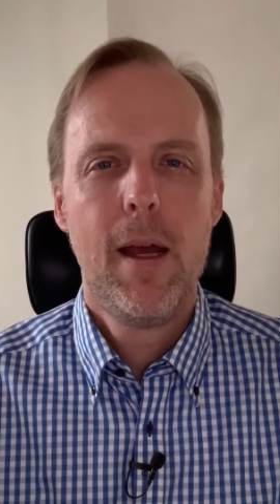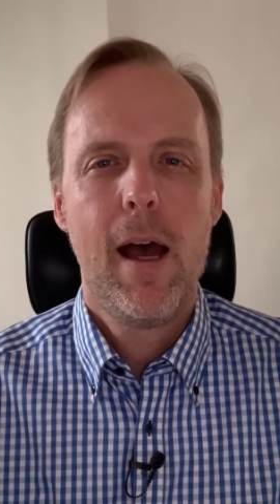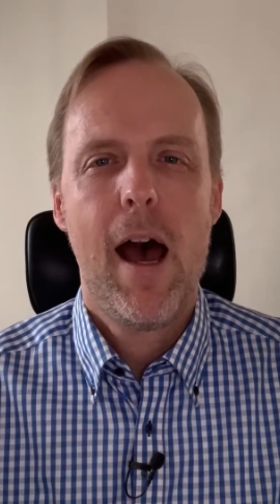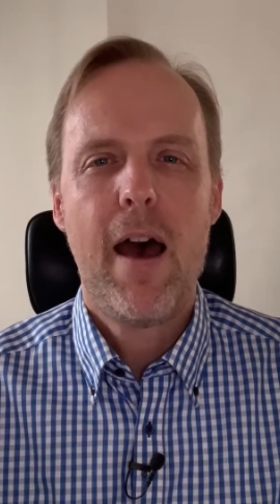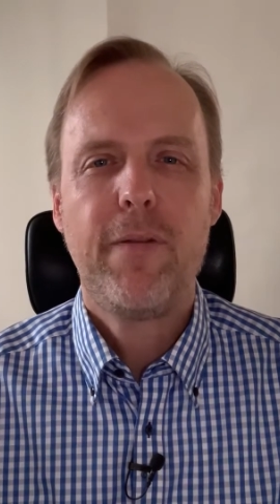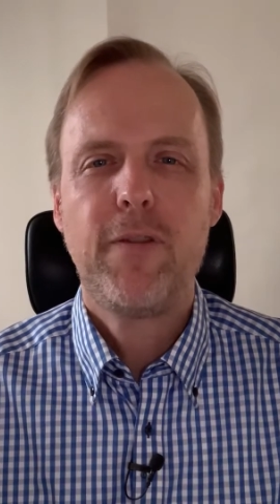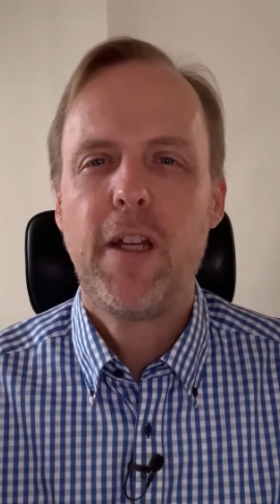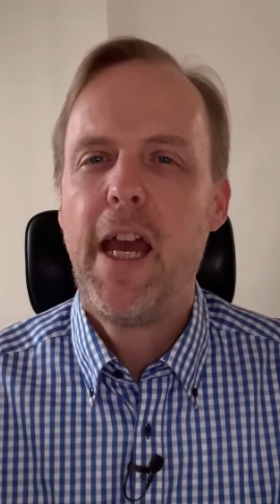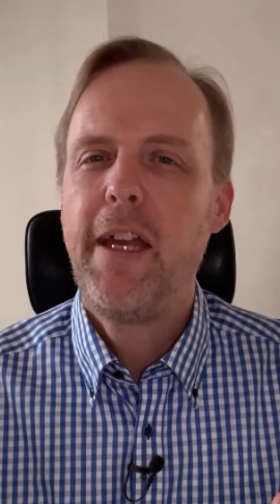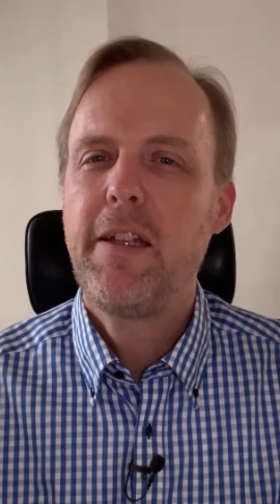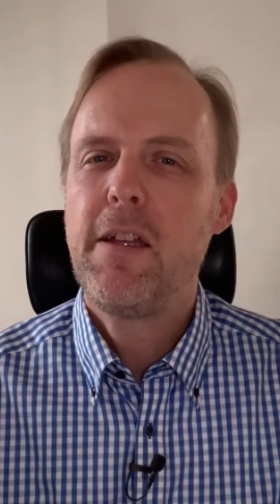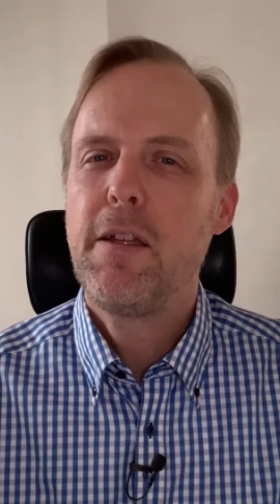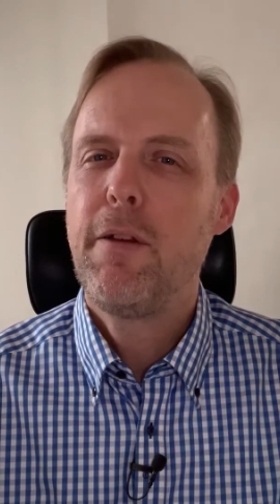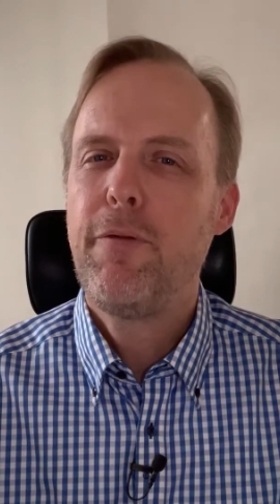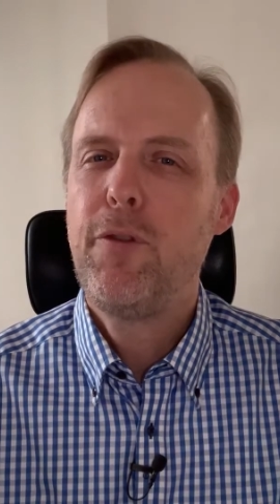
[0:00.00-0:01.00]
After
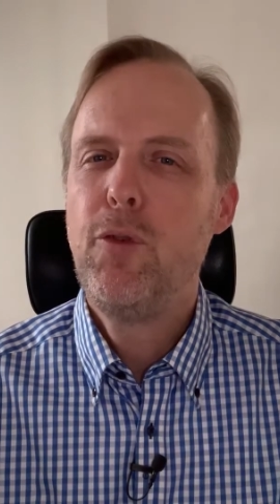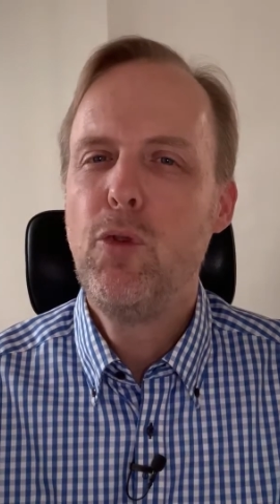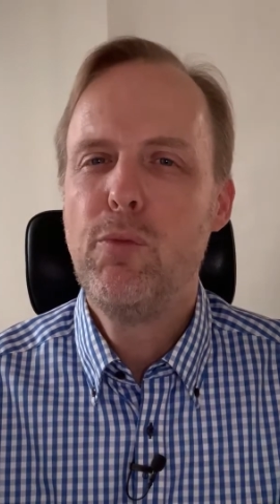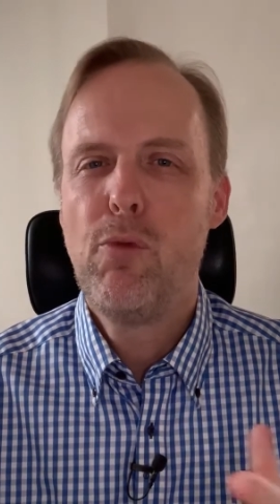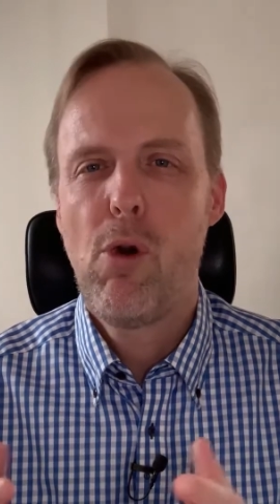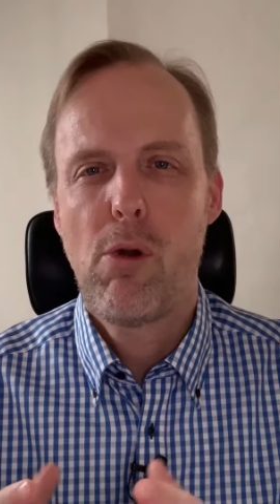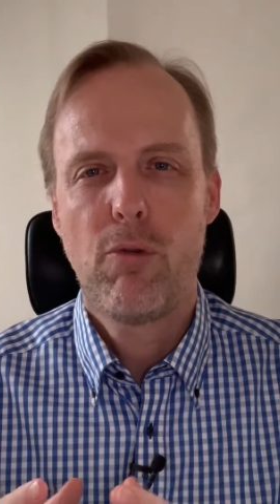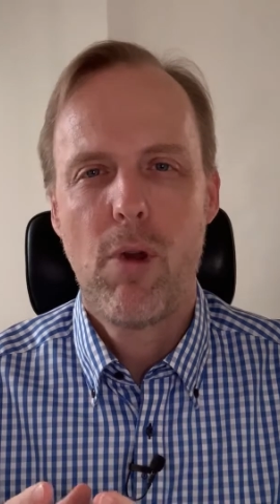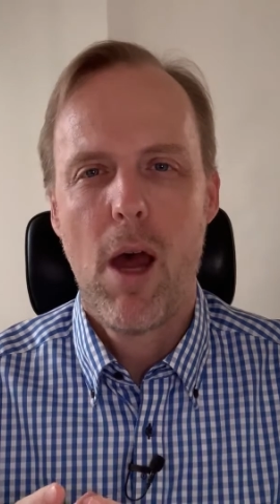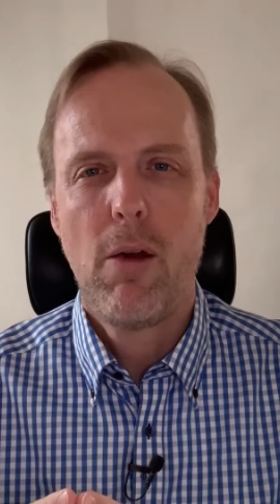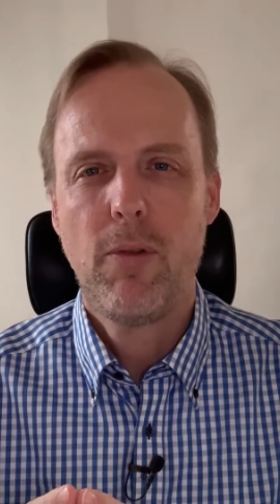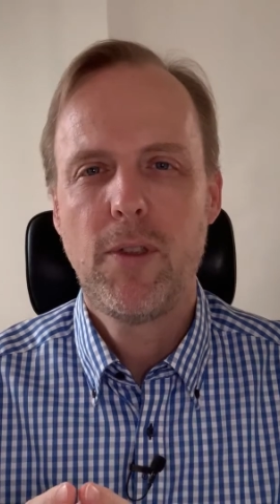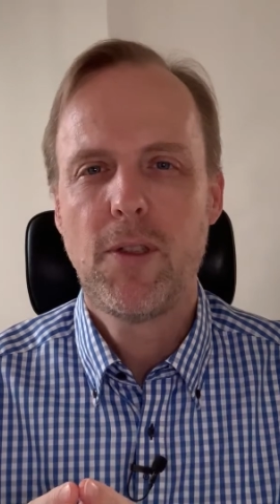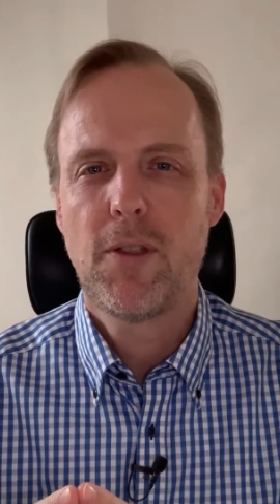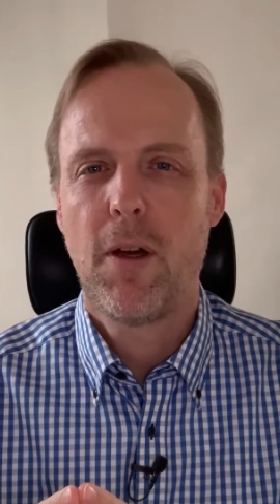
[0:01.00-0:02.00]
hacking a few more
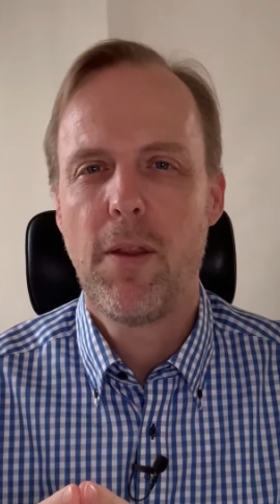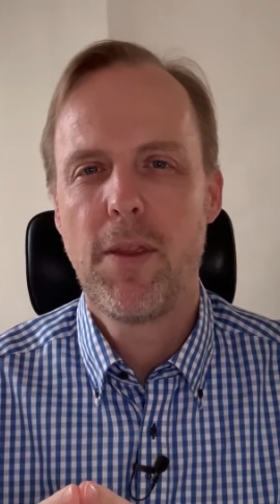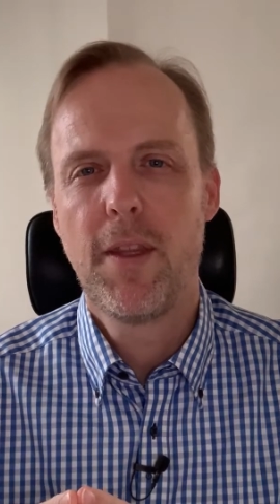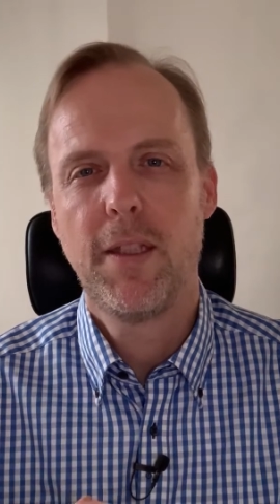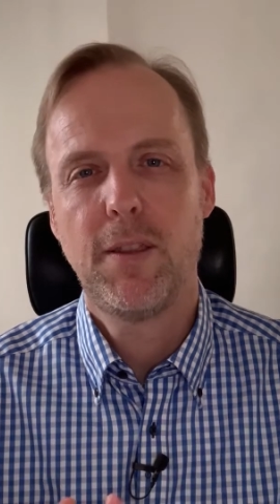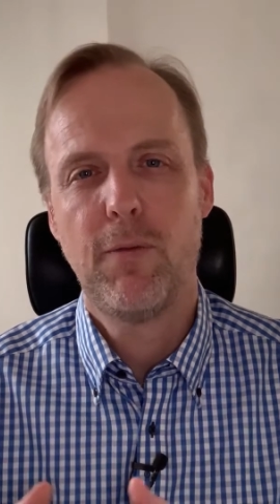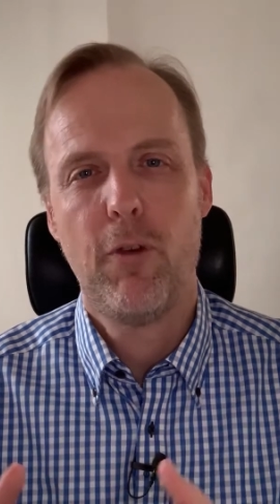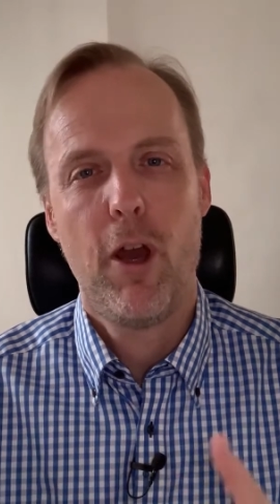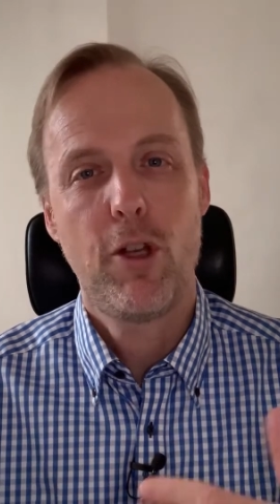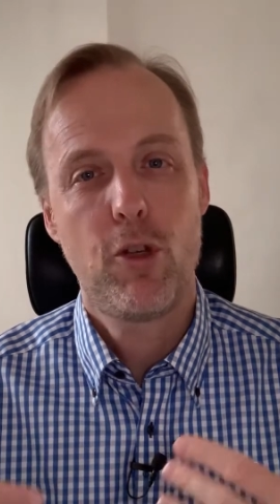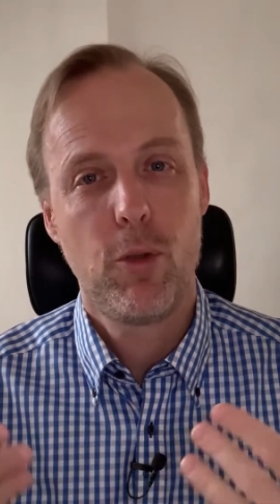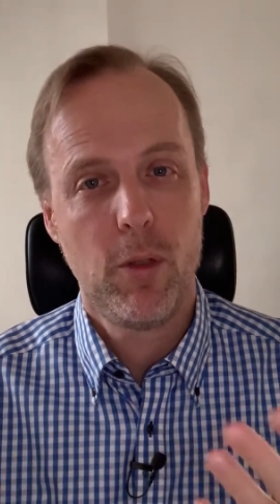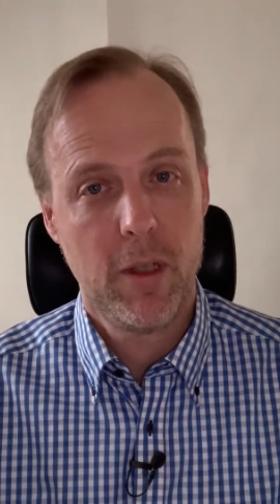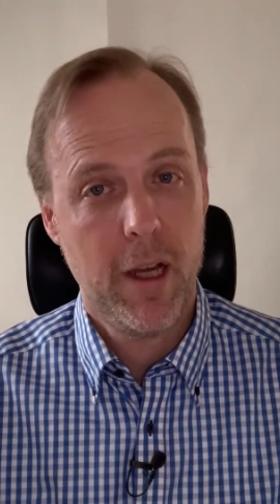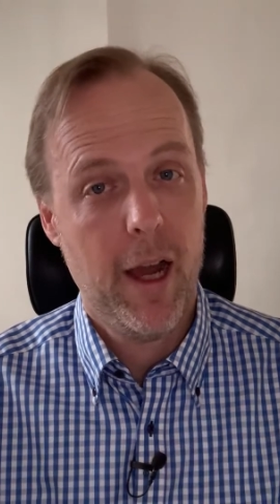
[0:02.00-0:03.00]
rounds on this
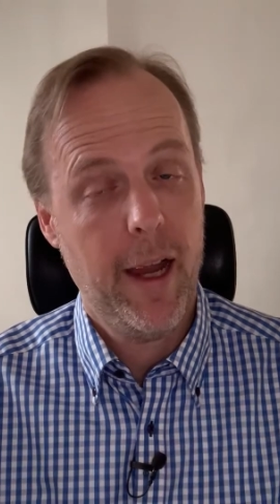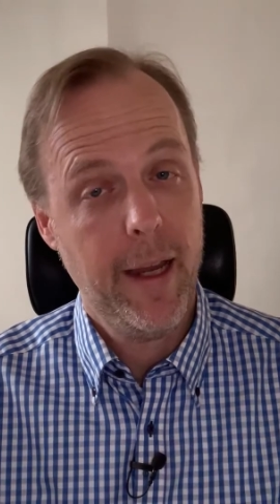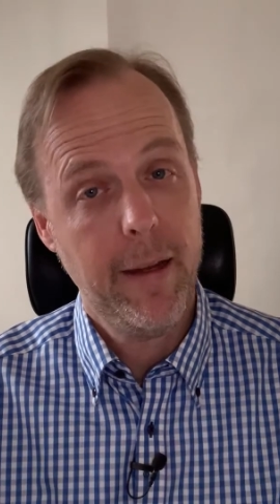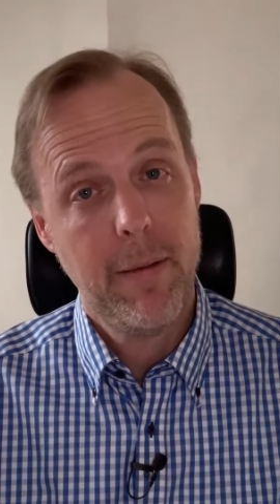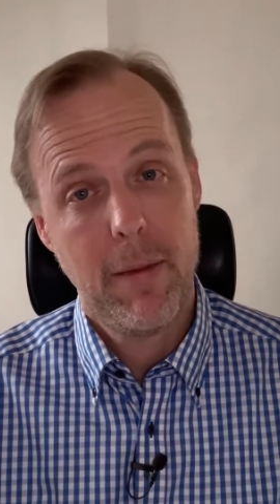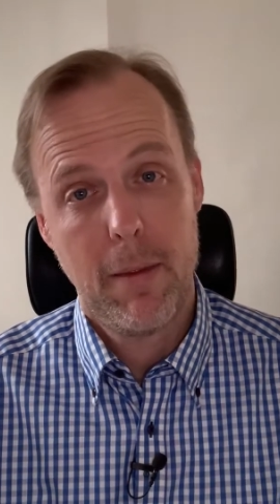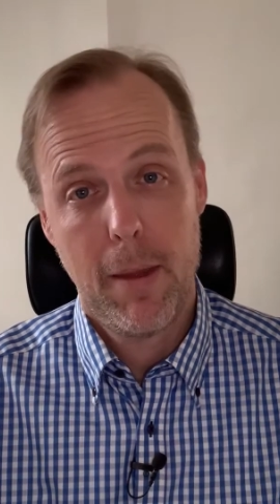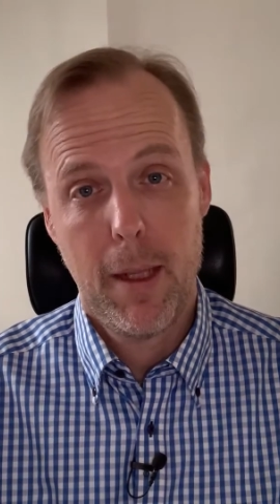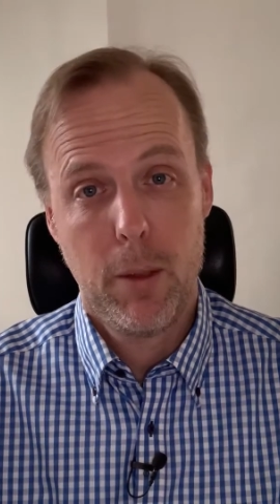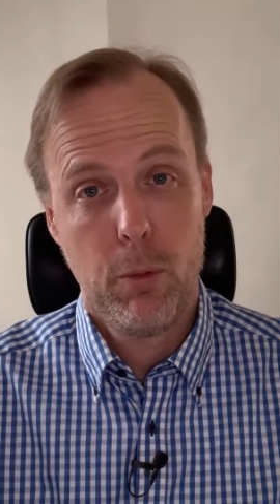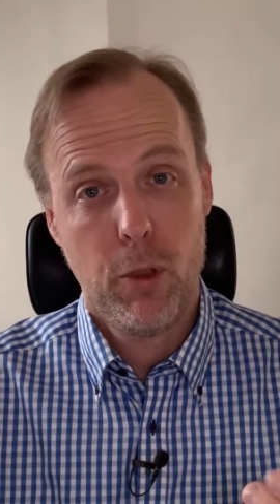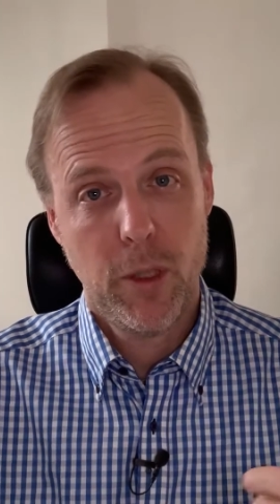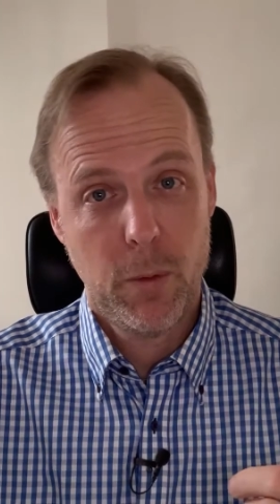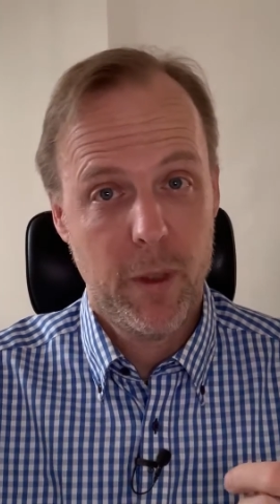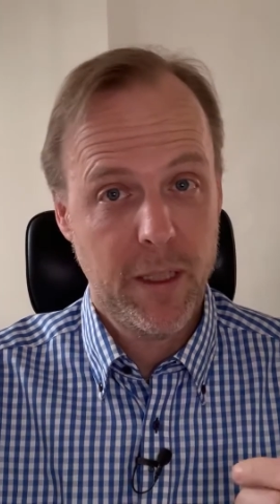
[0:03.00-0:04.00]
virtual guy that
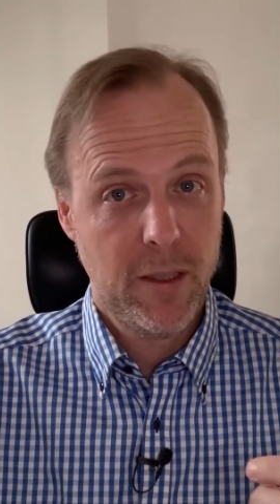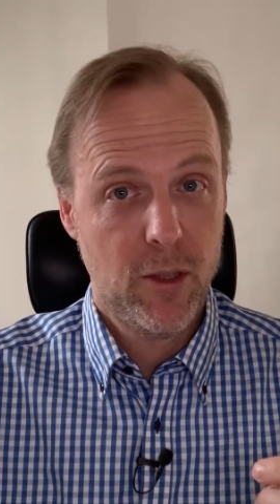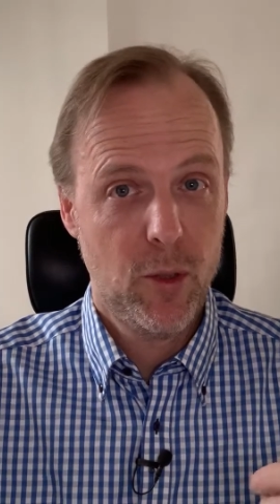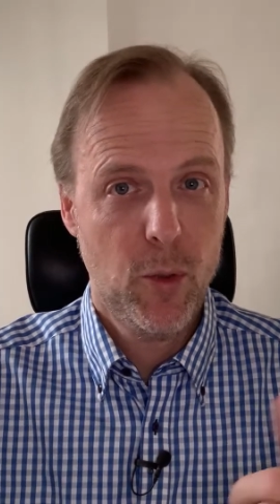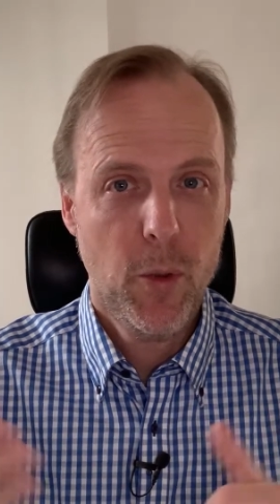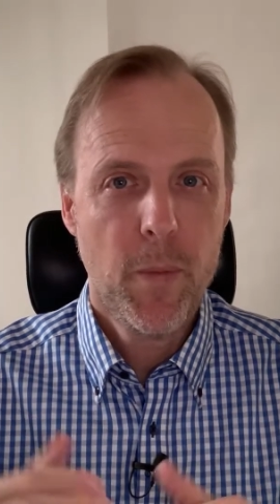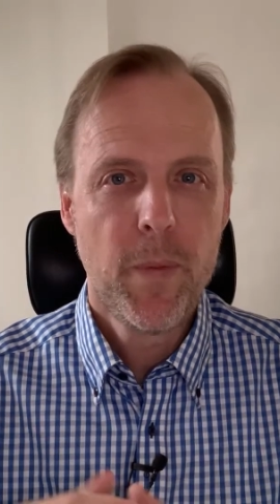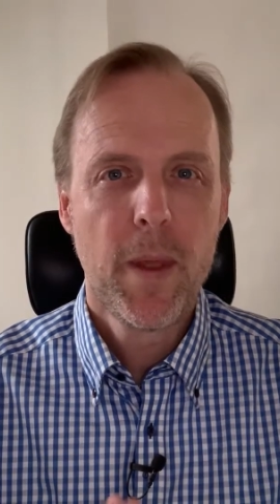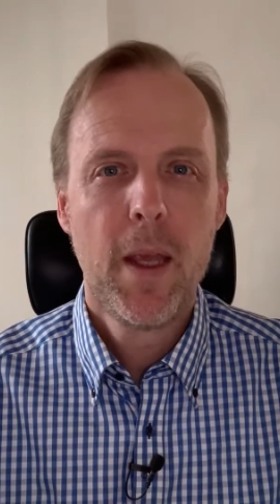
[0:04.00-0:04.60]
was once you,